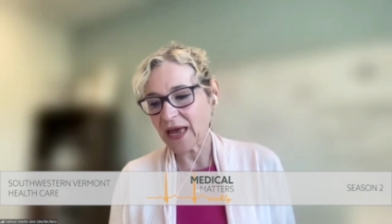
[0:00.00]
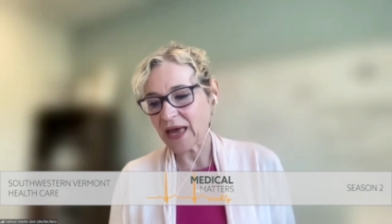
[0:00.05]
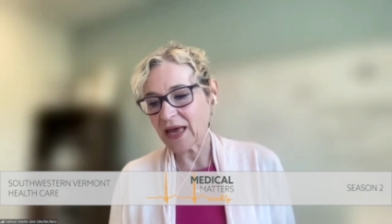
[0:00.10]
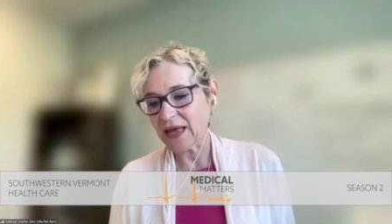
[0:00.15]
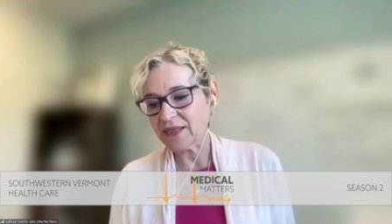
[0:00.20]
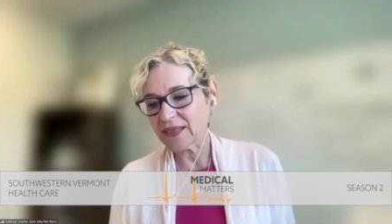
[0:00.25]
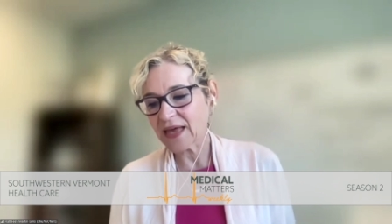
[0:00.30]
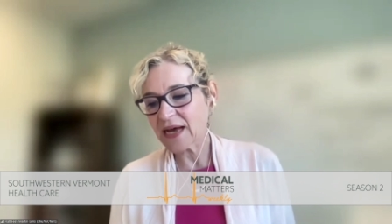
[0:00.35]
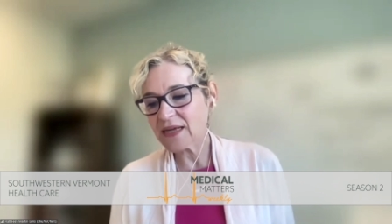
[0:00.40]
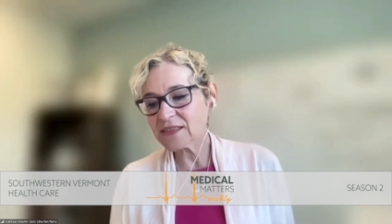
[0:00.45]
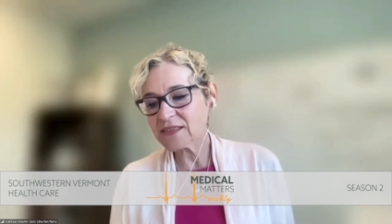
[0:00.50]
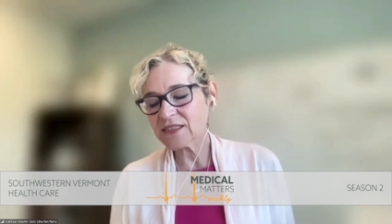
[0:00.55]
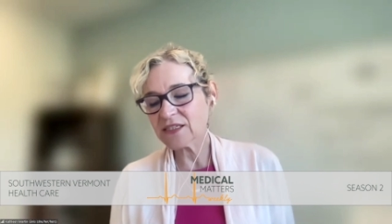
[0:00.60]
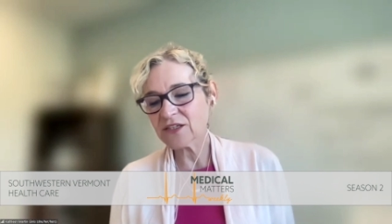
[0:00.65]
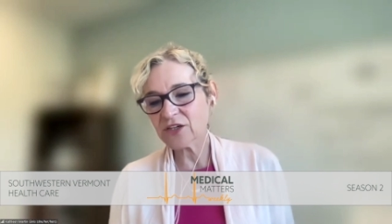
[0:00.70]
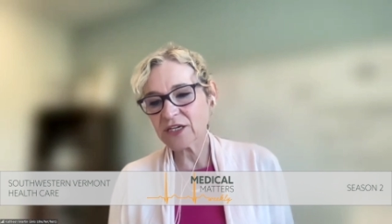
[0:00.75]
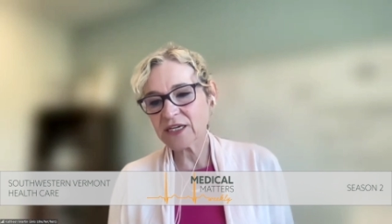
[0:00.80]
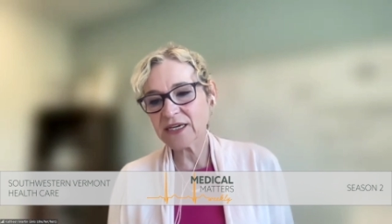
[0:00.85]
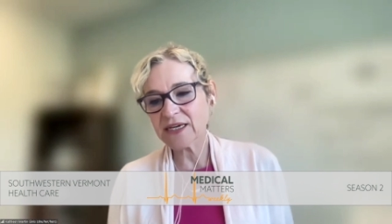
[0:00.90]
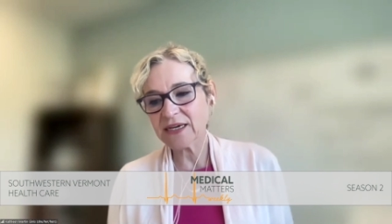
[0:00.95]
and that's
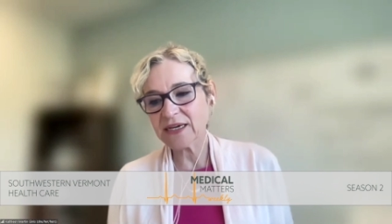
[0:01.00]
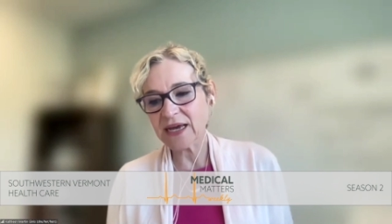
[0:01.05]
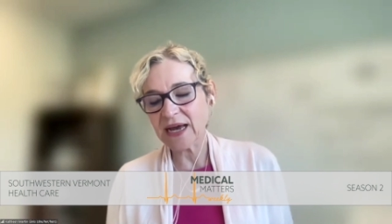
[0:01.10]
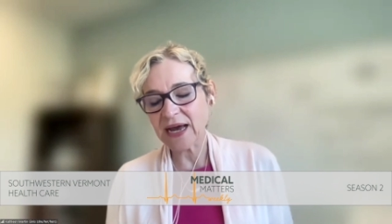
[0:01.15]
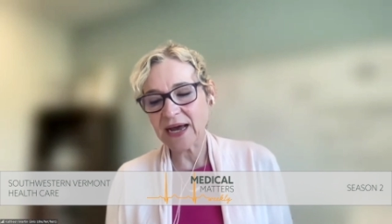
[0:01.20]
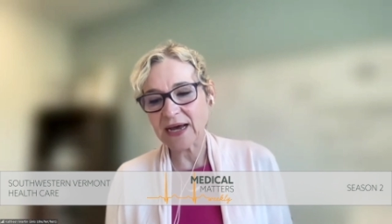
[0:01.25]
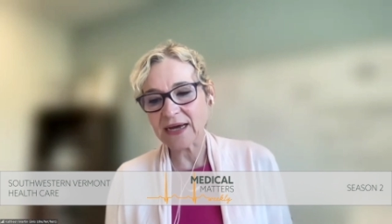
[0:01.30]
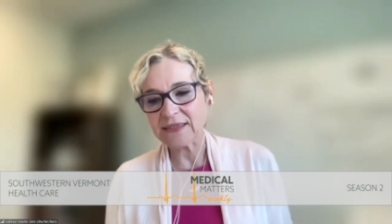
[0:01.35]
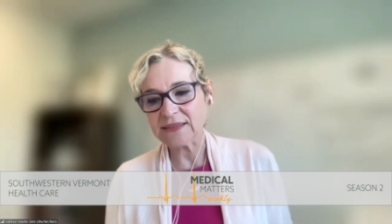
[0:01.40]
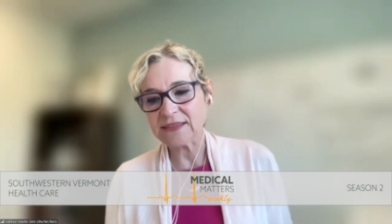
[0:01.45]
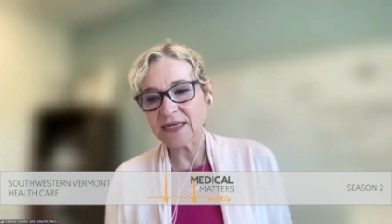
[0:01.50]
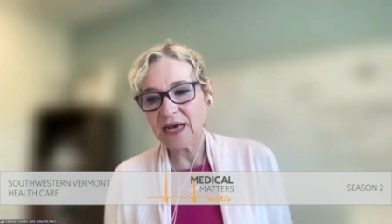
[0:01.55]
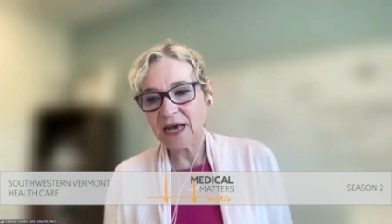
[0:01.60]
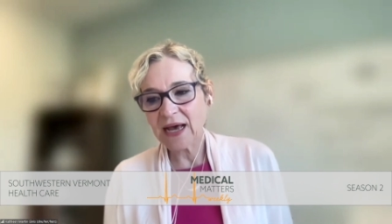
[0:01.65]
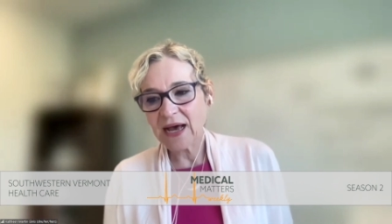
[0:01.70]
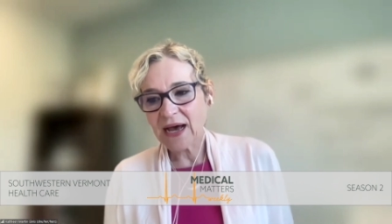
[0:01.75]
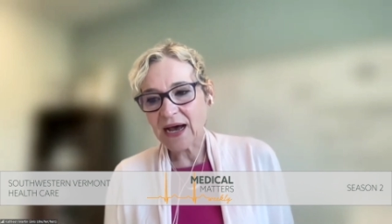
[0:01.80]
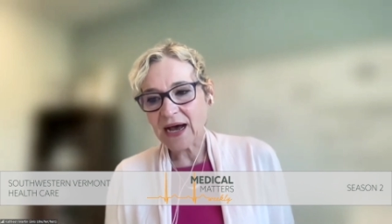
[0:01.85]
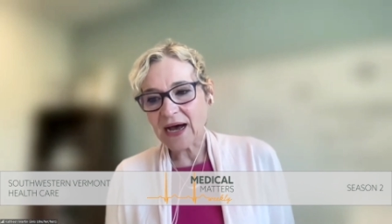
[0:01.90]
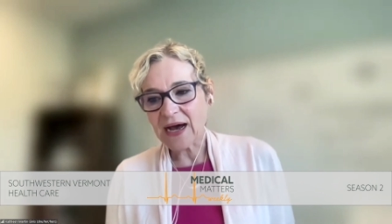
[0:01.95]
looking at
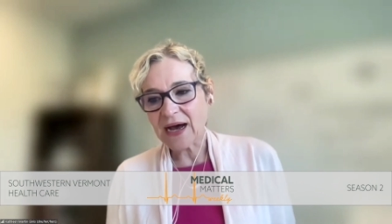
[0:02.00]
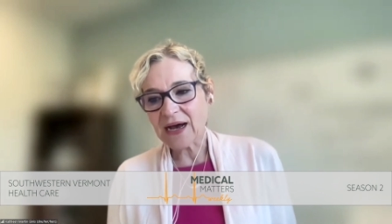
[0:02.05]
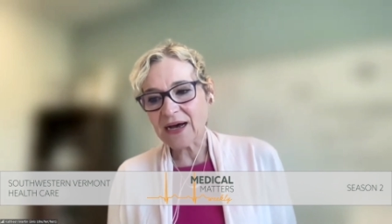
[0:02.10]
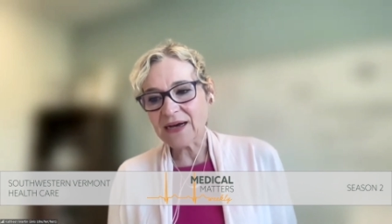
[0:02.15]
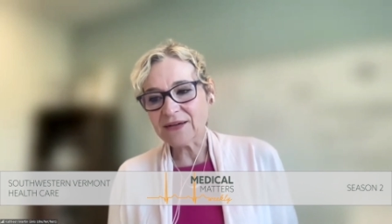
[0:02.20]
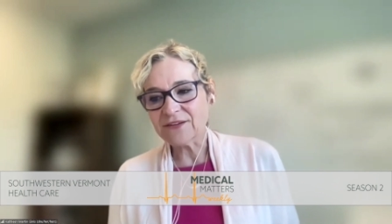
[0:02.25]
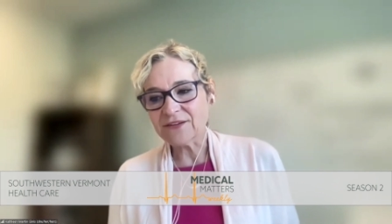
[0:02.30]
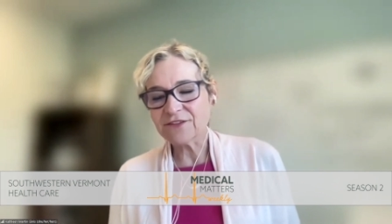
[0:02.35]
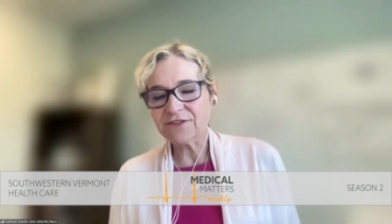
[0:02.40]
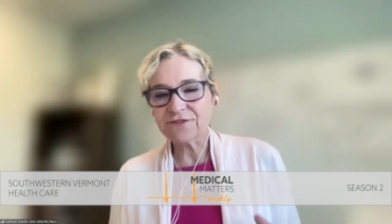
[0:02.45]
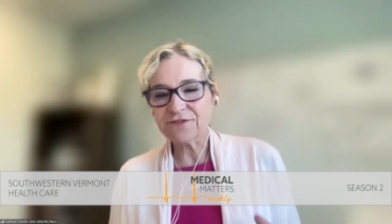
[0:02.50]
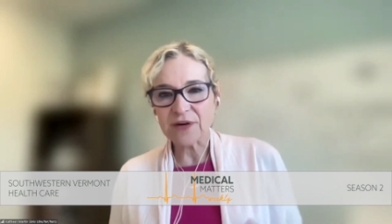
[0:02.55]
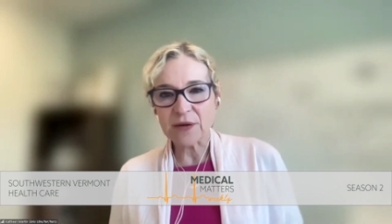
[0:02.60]
uh,